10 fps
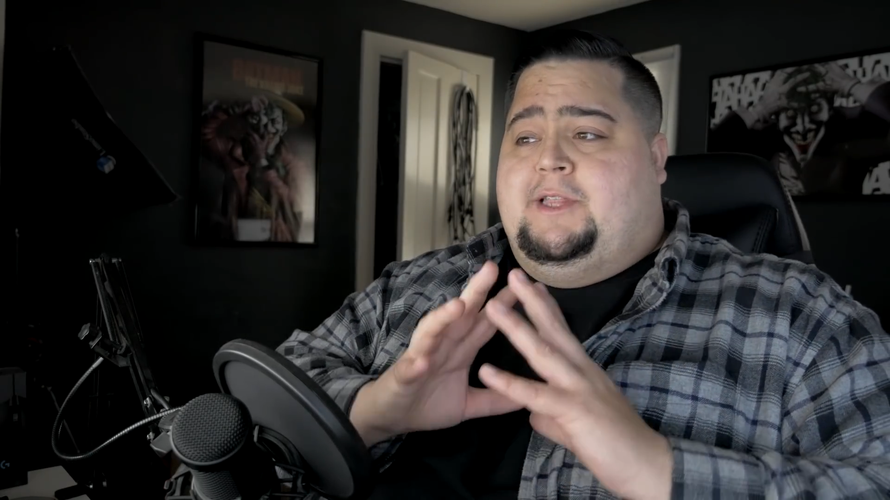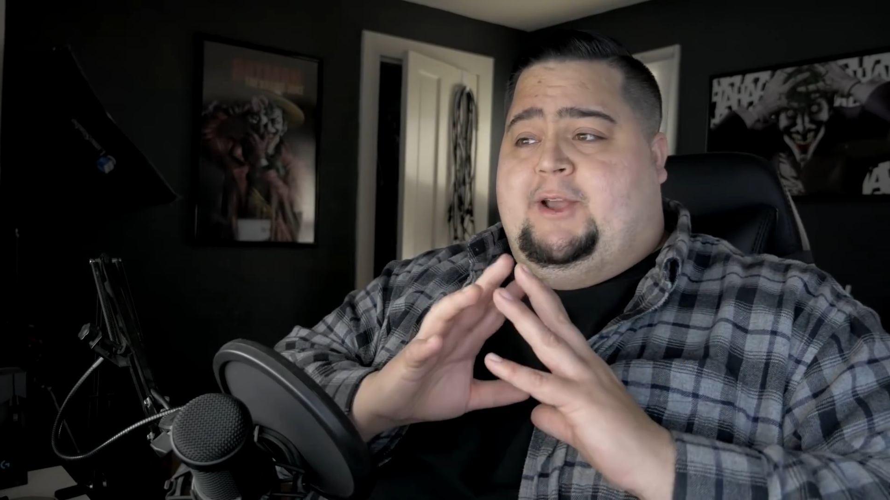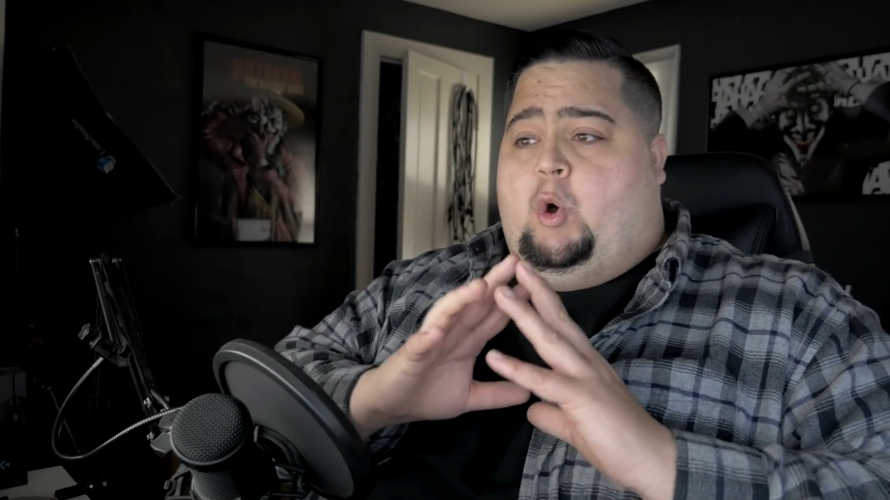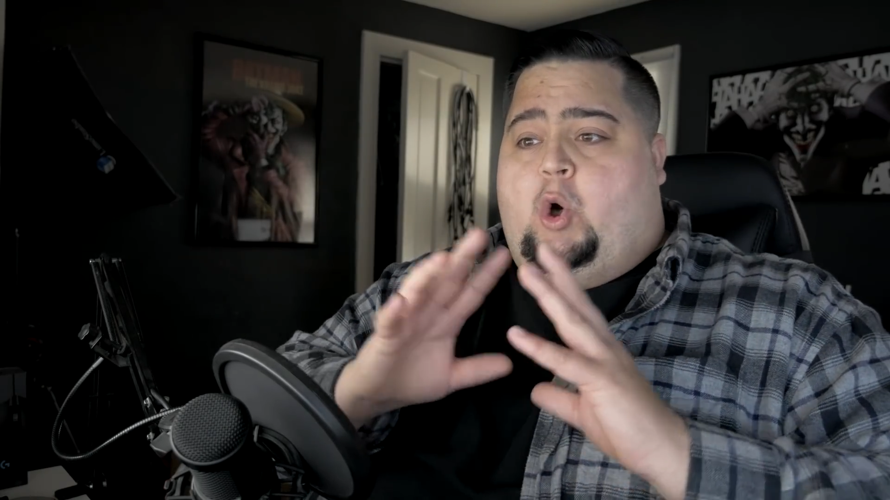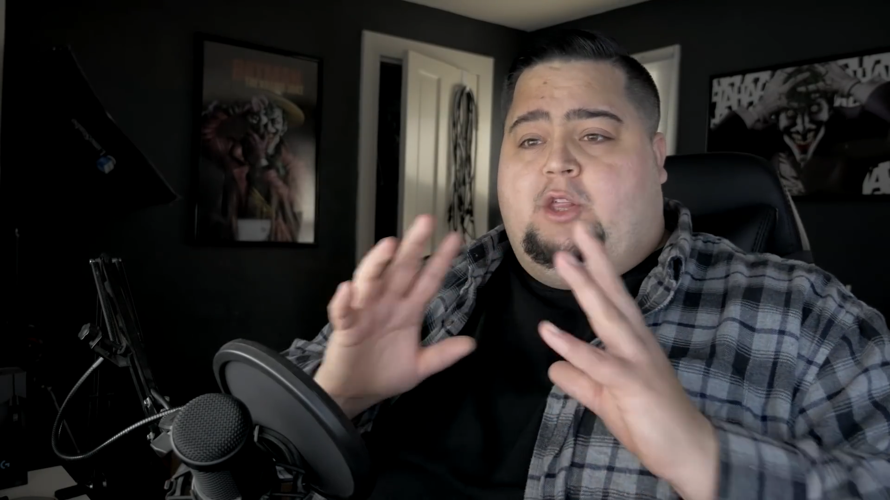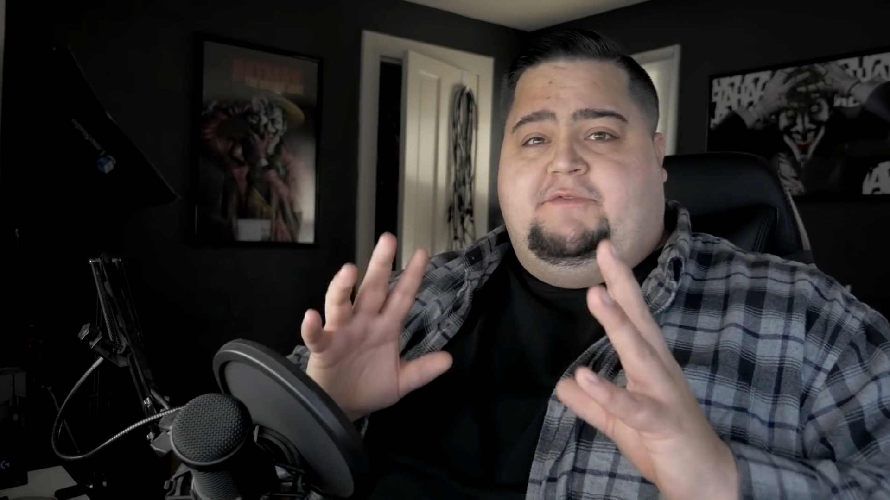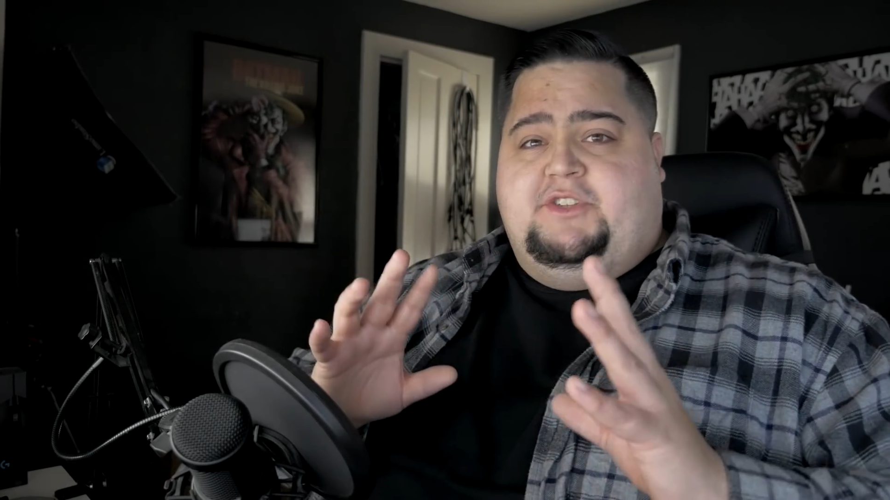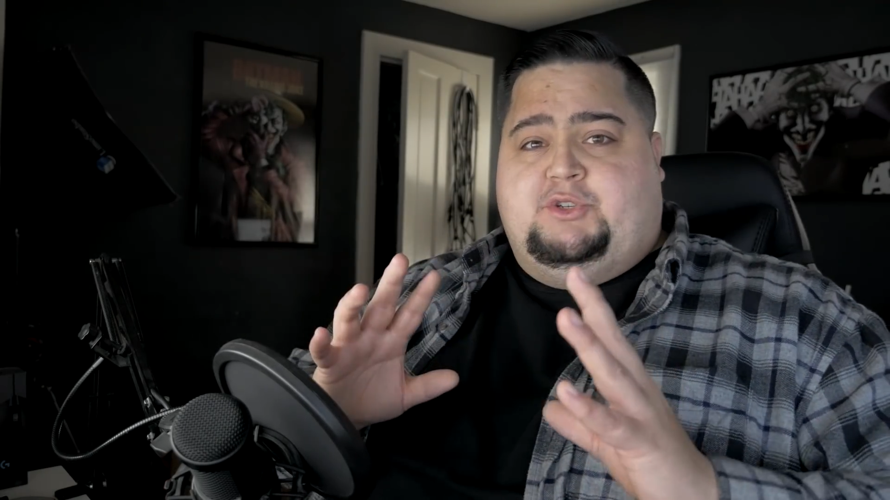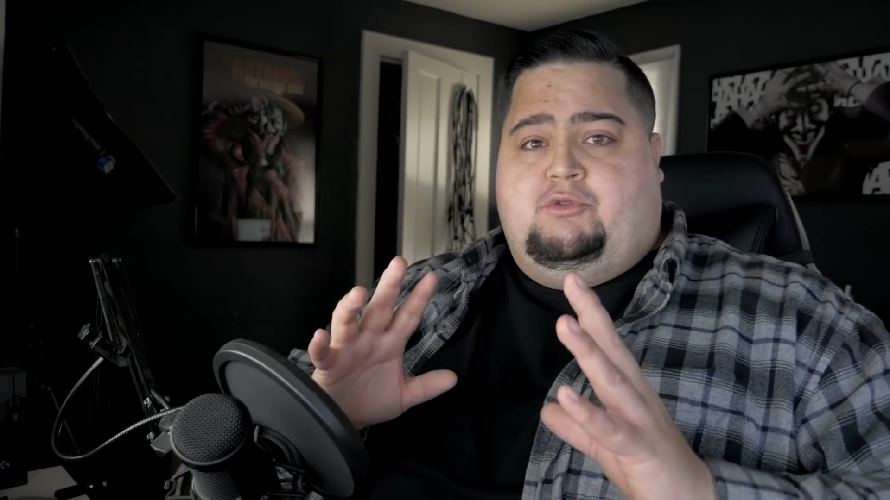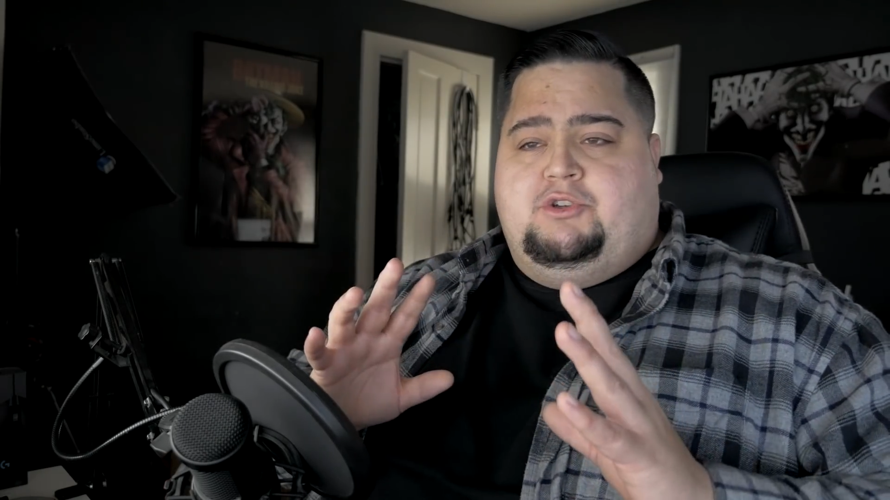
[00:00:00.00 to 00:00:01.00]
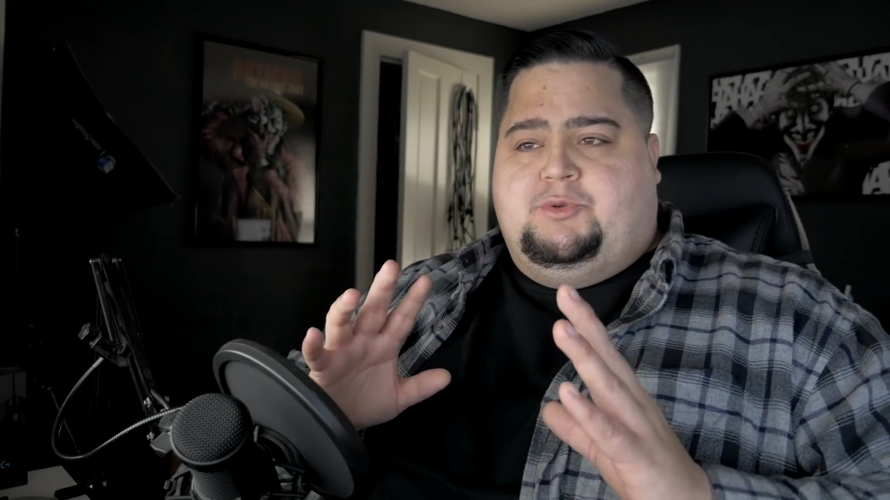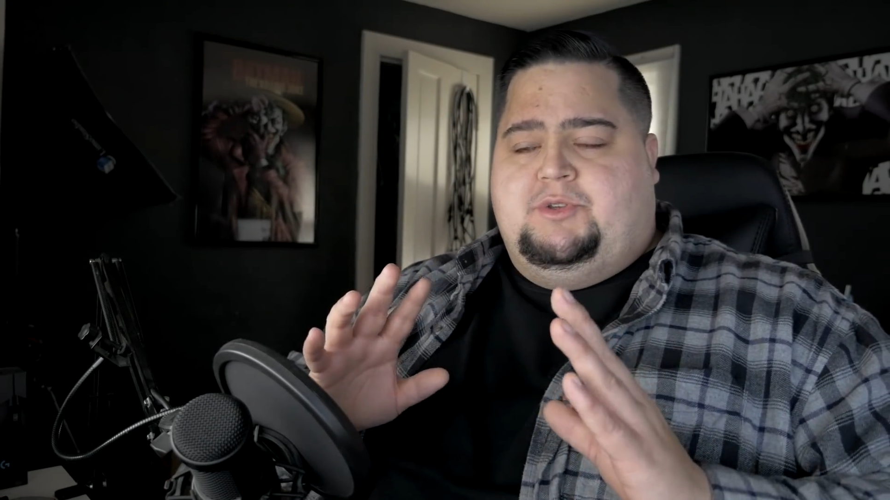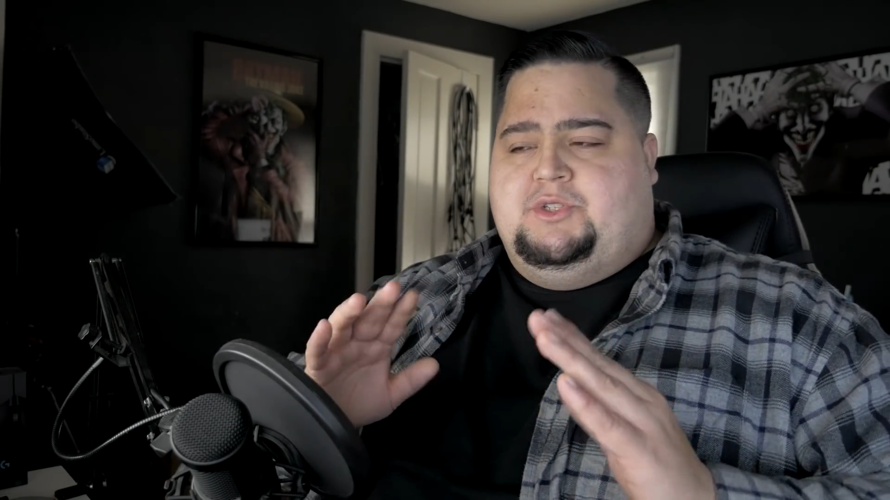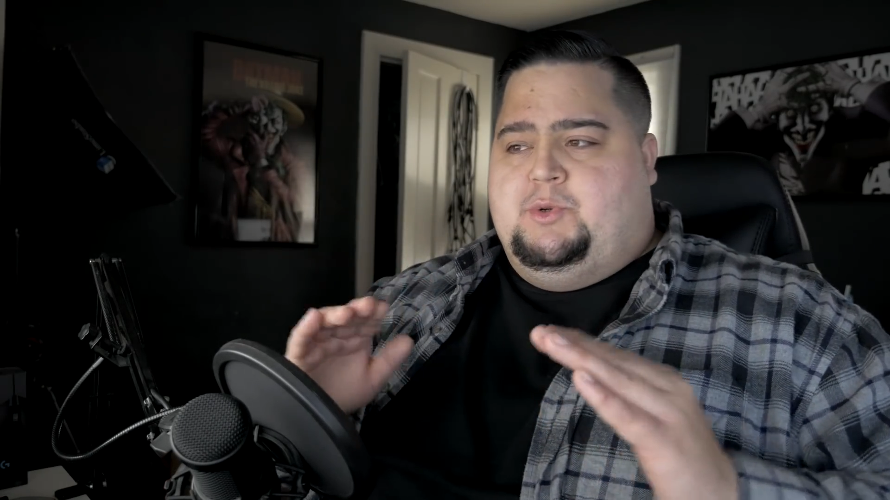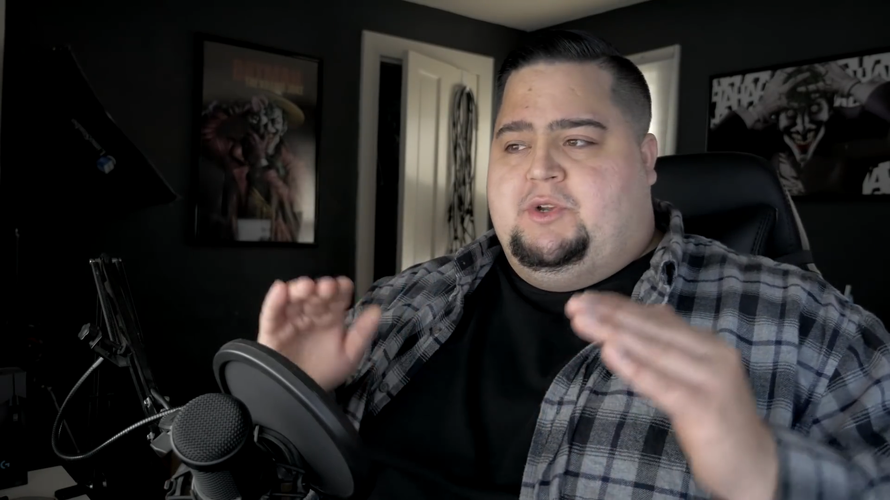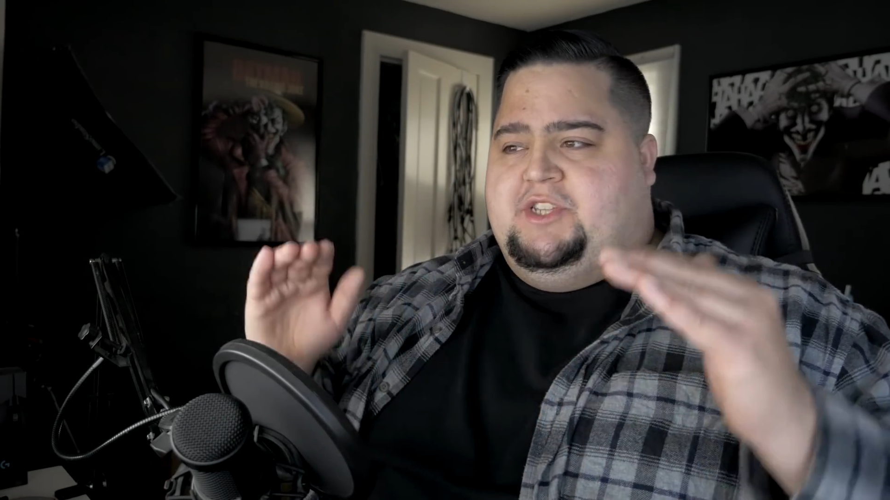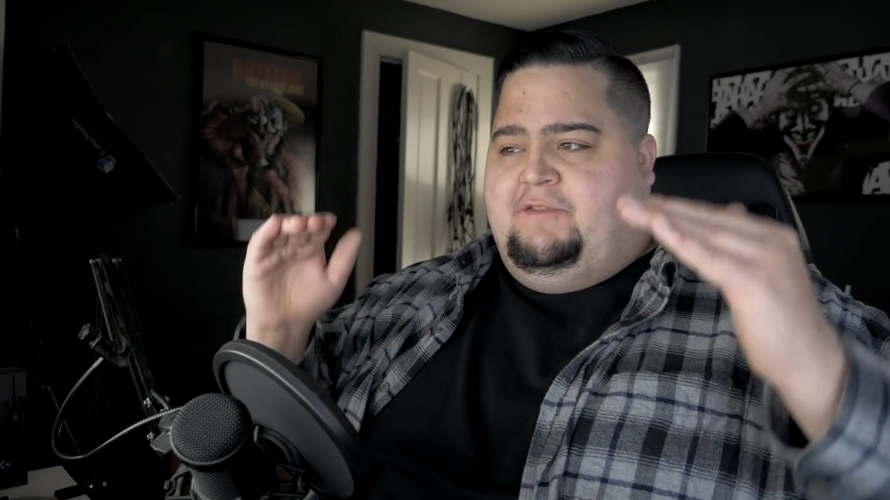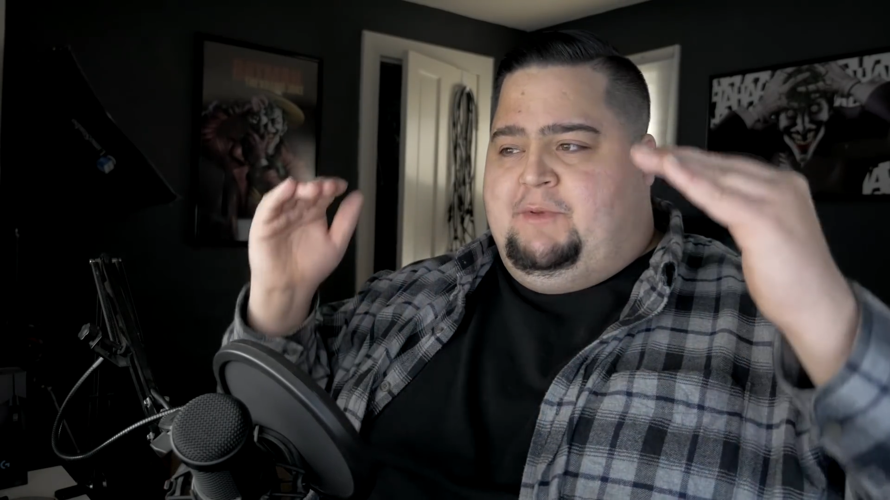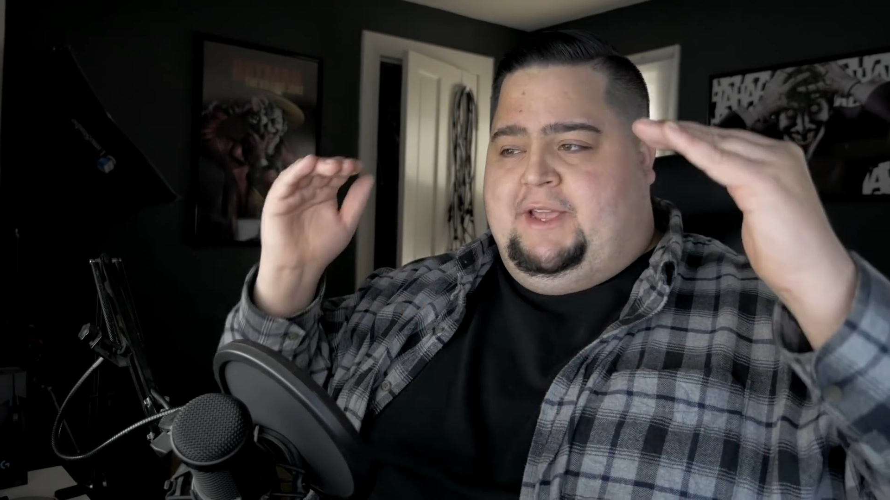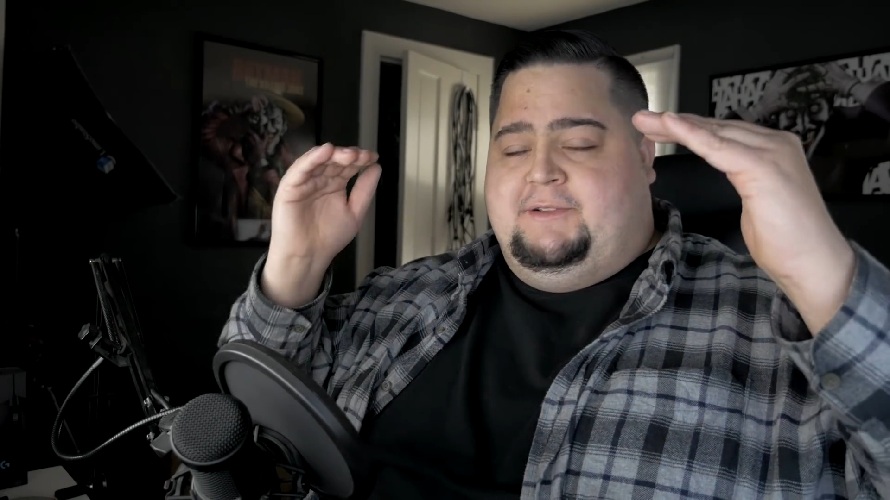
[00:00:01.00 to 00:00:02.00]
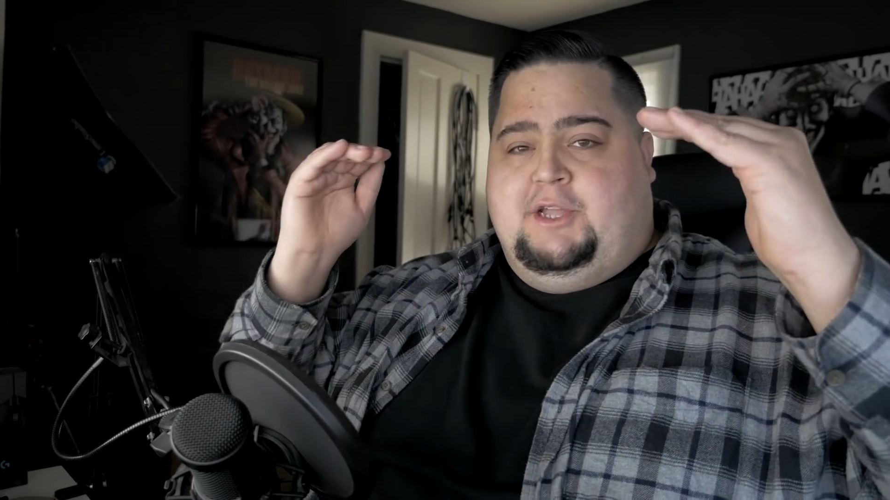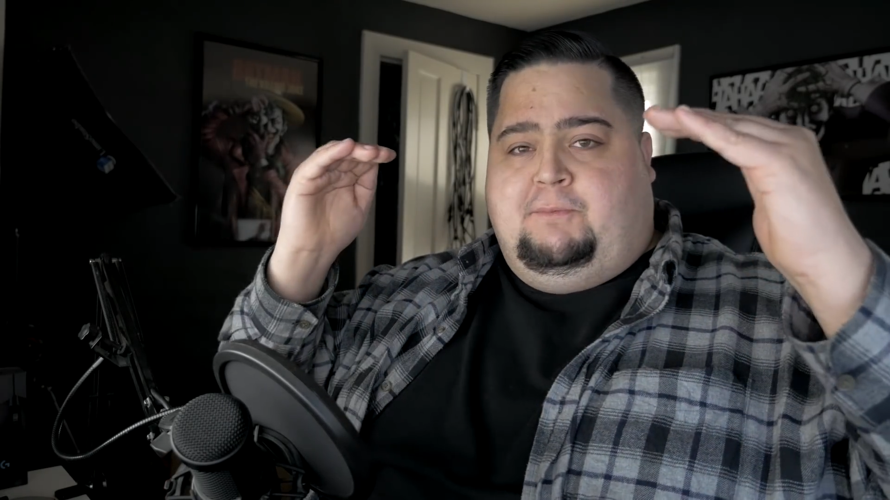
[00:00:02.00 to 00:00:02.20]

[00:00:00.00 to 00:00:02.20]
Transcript: and like all these grocery stores have like their